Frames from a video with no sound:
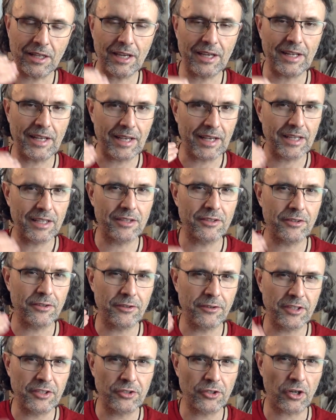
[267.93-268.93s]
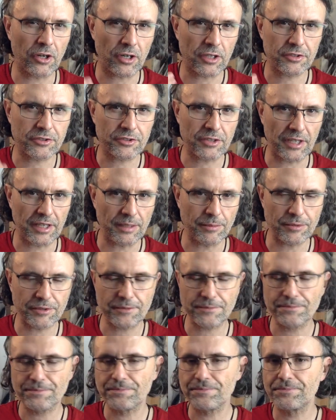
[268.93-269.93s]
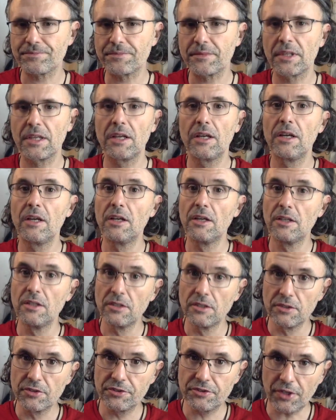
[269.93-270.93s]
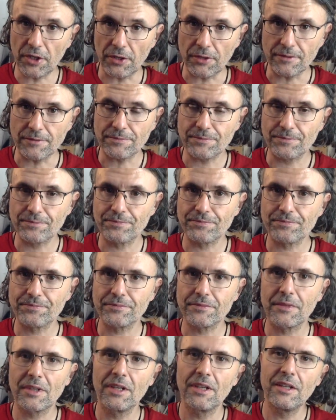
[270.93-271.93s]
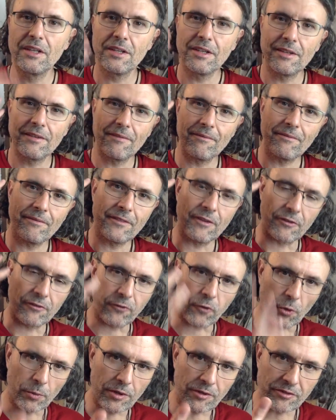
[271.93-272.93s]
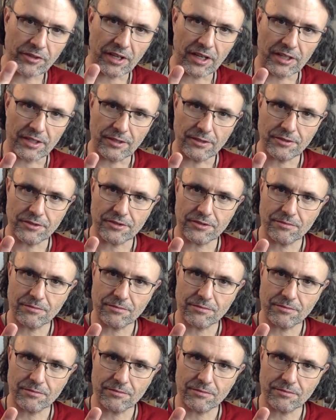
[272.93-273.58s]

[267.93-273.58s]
and the dark stripes. So the four main values